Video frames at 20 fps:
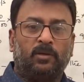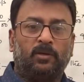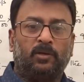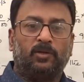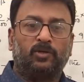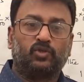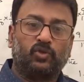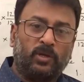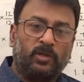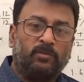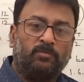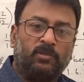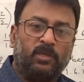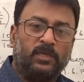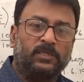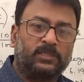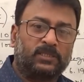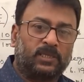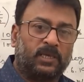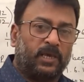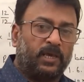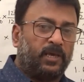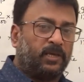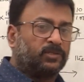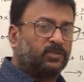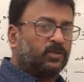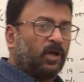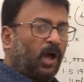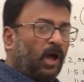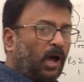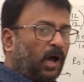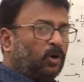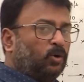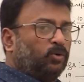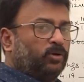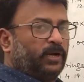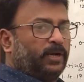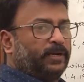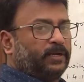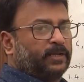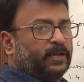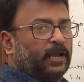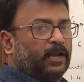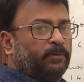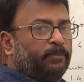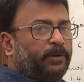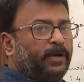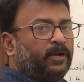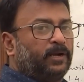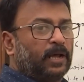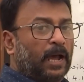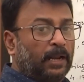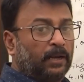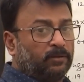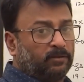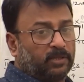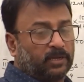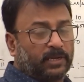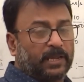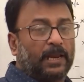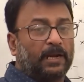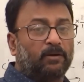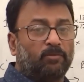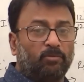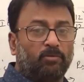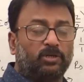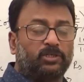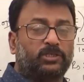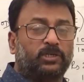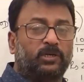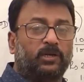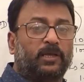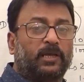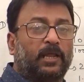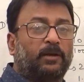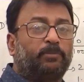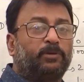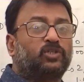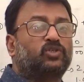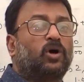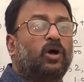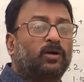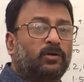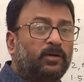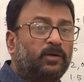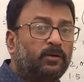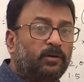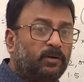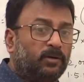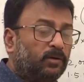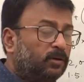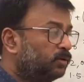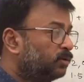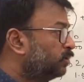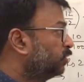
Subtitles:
So in this case, how it can be done? The calculation can be shortened.